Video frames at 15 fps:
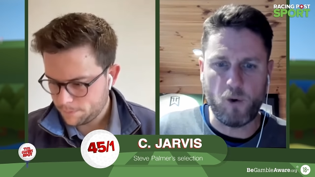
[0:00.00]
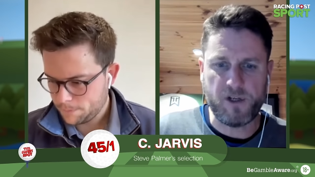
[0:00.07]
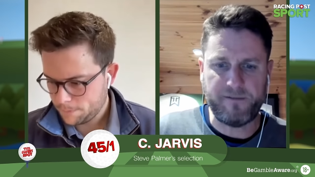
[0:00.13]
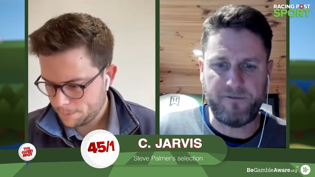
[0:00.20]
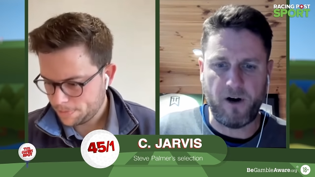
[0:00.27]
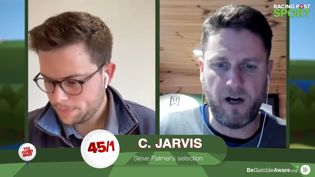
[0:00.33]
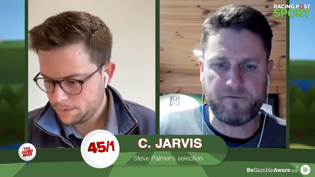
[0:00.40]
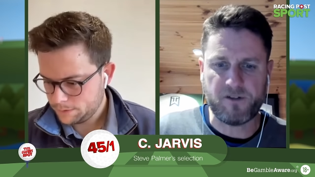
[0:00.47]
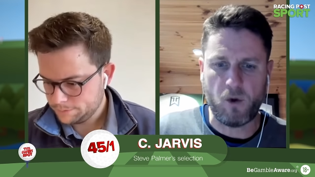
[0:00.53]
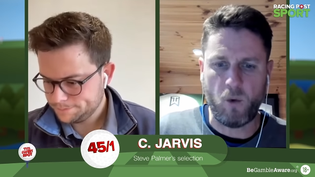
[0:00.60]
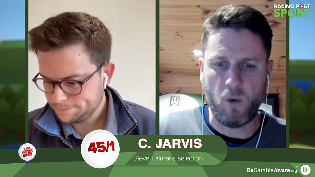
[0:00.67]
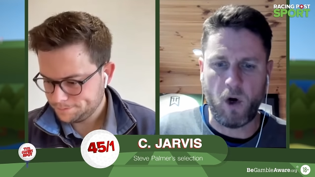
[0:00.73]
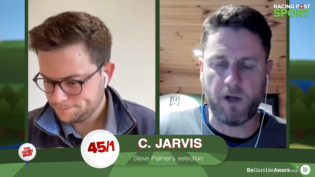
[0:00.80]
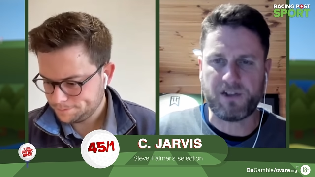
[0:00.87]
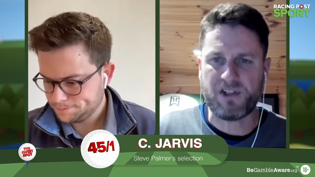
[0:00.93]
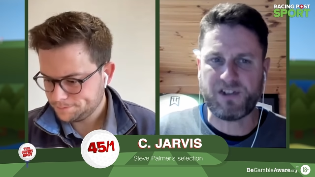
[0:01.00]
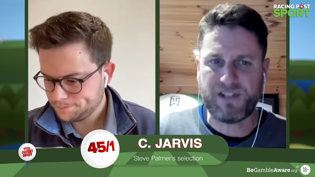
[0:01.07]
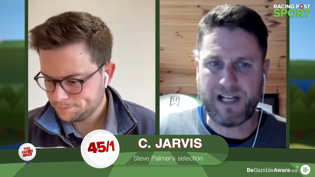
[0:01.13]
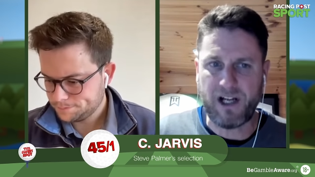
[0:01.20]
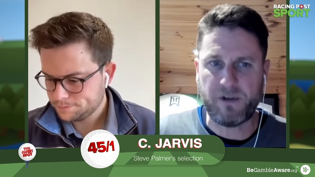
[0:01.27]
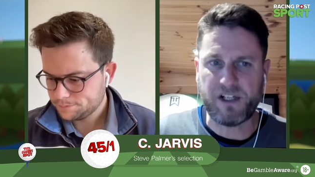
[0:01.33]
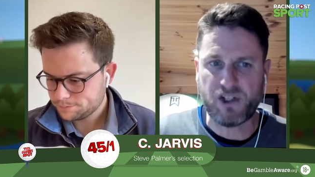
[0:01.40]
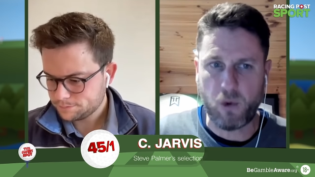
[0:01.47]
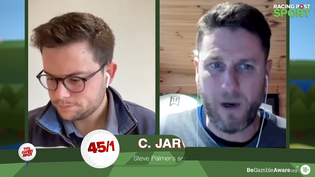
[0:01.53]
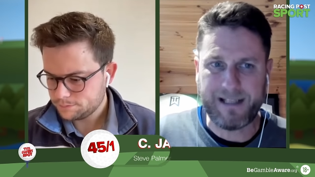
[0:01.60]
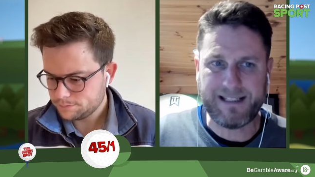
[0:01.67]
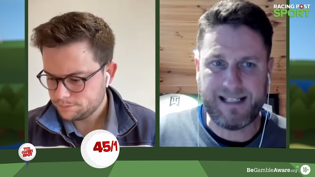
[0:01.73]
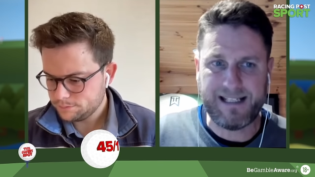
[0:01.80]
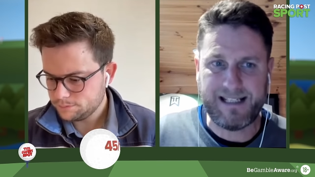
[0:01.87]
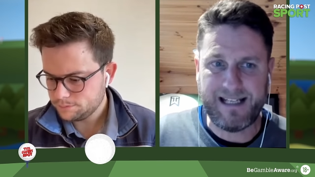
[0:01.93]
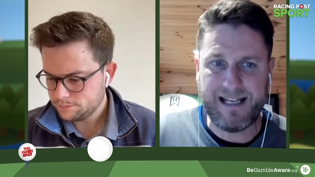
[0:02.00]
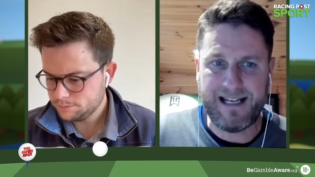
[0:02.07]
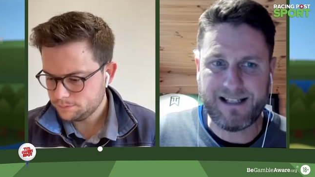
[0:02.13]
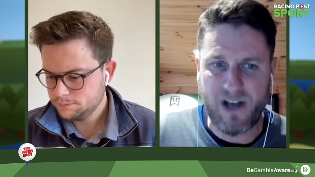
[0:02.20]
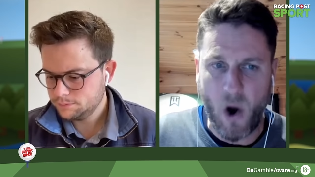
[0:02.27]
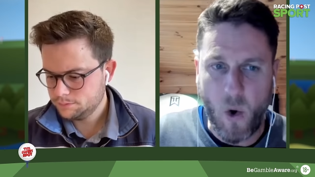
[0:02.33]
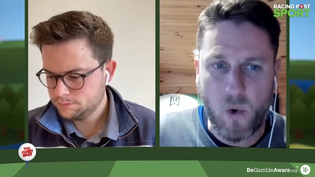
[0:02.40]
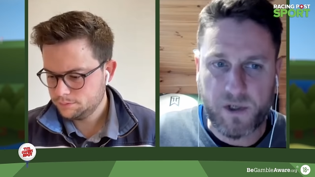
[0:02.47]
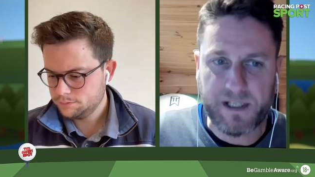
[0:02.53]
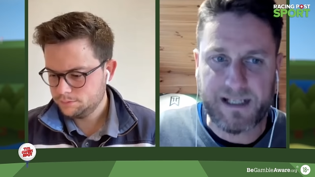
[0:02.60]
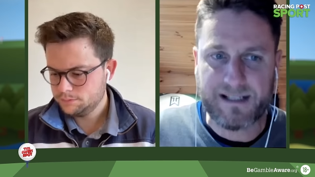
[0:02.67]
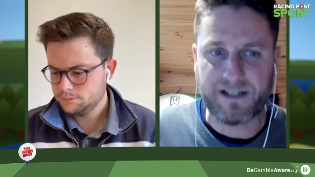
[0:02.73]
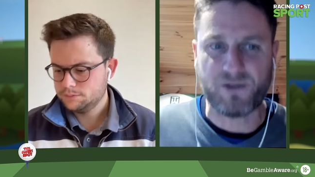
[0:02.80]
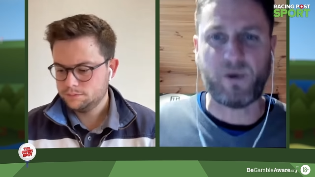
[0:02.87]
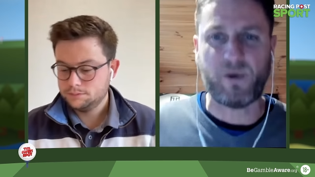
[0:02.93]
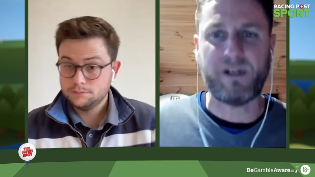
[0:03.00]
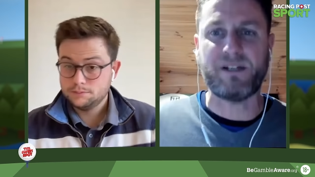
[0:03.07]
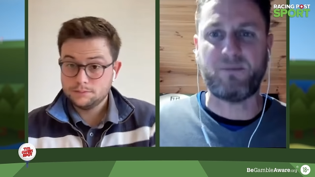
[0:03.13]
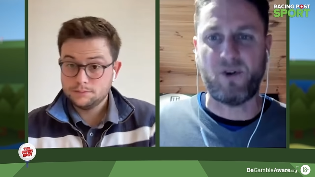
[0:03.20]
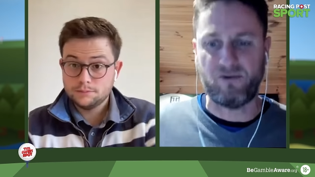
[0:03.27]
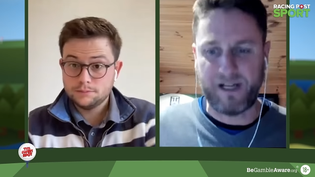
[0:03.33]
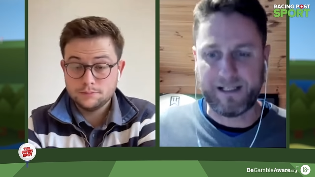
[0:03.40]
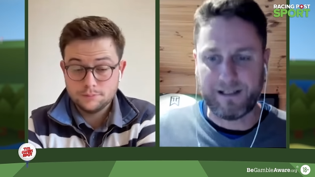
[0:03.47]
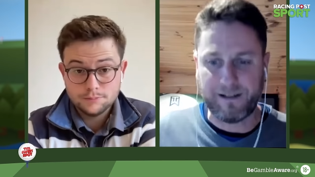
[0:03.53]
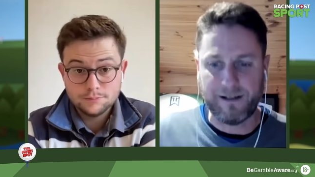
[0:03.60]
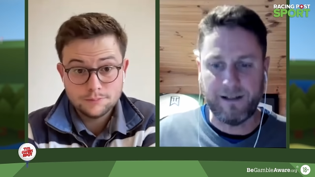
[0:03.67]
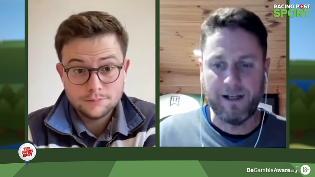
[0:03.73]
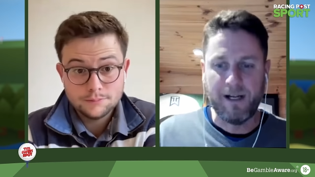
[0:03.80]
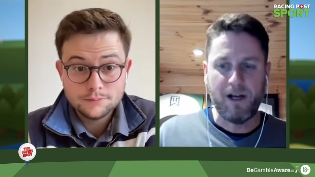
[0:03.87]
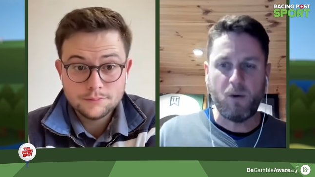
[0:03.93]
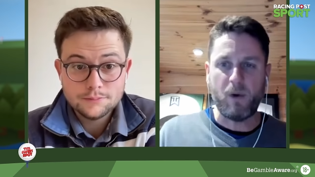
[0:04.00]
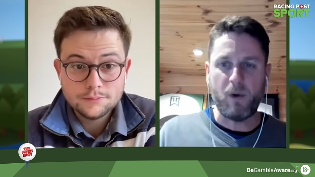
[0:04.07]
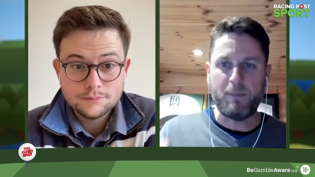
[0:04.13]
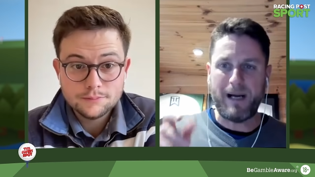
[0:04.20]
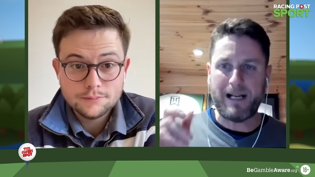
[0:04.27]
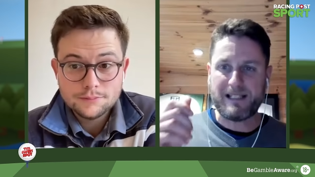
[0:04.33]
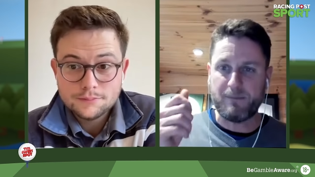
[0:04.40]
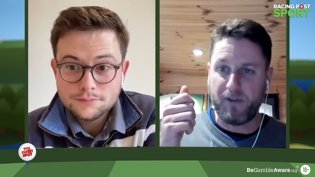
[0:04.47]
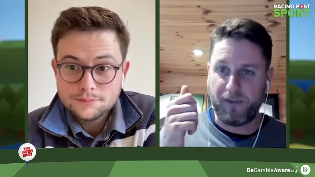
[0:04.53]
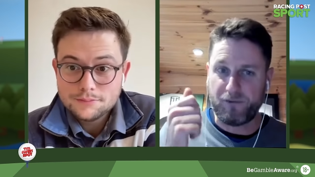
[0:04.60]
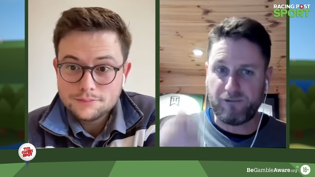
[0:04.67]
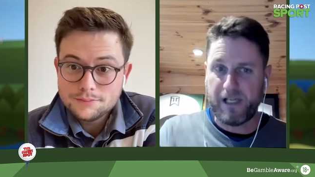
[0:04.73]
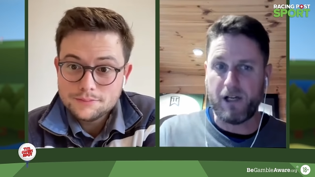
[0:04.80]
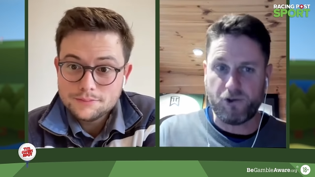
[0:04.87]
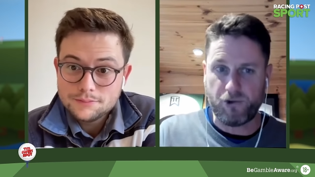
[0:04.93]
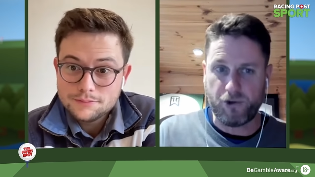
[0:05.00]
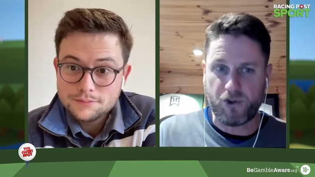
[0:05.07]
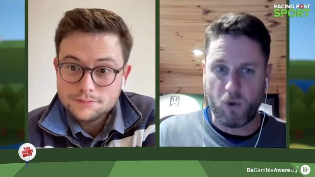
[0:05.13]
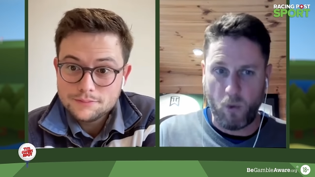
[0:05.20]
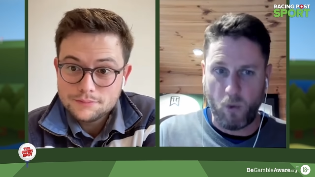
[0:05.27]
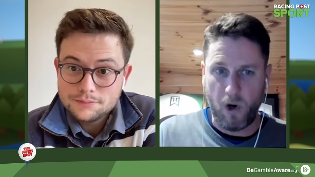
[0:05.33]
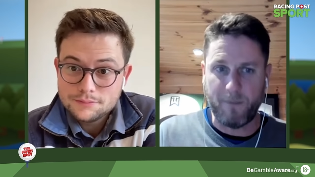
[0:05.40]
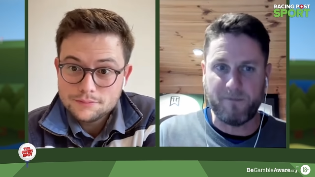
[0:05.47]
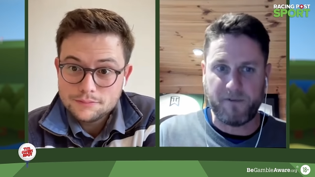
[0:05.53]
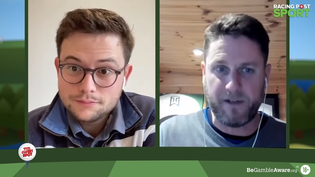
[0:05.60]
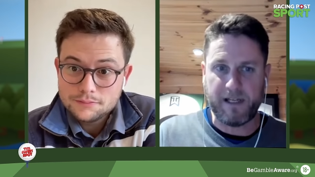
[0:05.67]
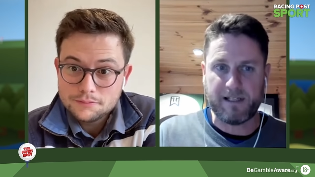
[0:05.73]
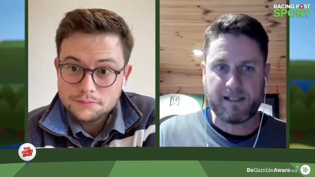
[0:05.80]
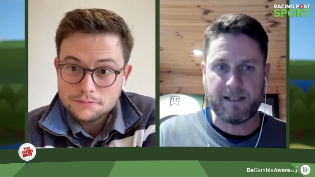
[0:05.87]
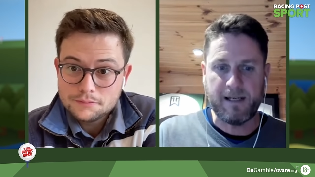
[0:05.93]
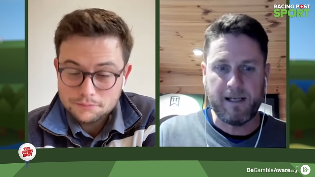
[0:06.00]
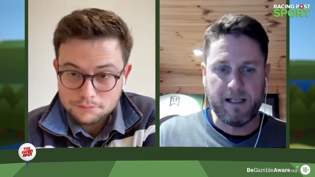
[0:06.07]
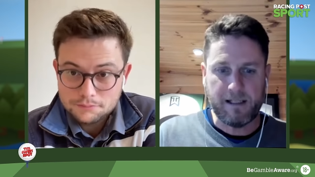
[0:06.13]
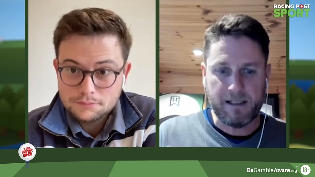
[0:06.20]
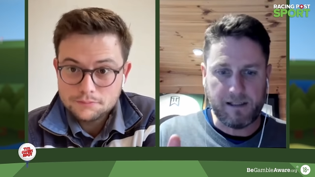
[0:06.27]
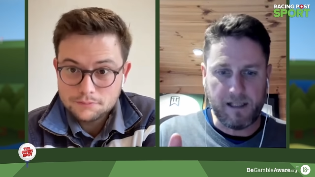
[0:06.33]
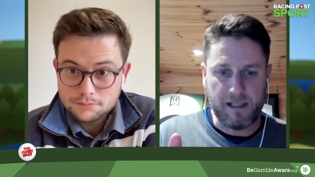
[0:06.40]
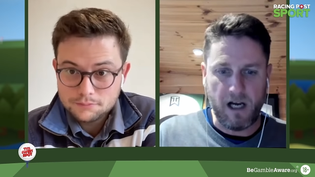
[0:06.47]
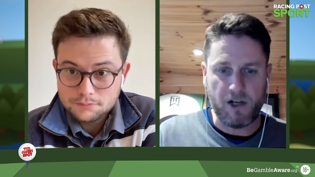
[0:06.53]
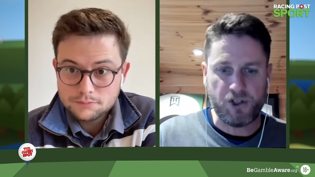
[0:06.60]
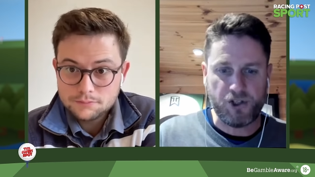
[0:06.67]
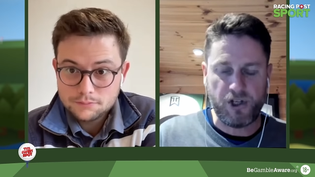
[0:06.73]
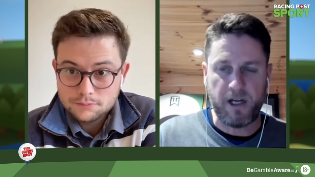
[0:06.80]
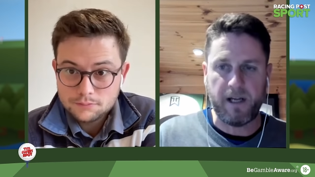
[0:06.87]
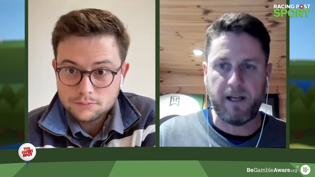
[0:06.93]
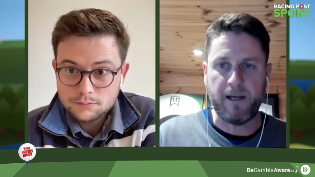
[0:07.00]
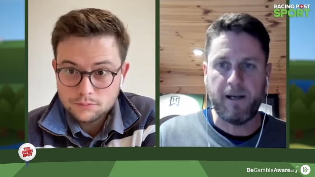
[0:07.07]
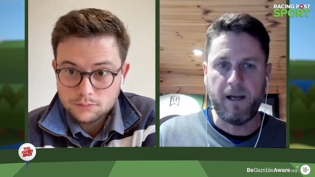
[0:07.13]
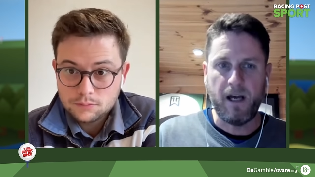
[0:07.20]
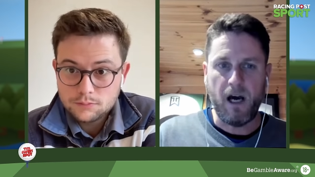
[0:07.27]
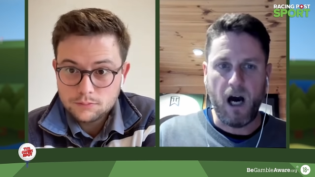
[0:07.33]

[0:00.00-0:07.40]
Speaker 1: forty-five to one, still only twenty years old, and he's a sweet spot regular. We backed him at three hundred to one for this last year.